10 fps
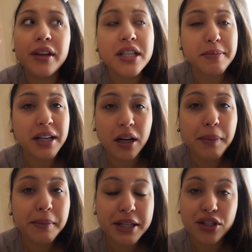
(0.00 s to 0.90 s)
He's been
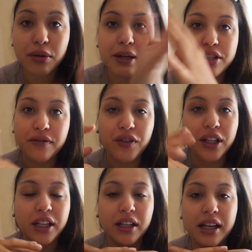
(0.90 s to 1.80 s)
helping me so much and
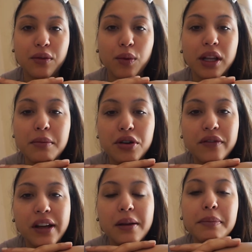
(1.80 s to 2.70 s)
feeling like really
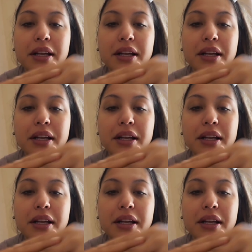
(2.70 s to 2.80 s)
motivated.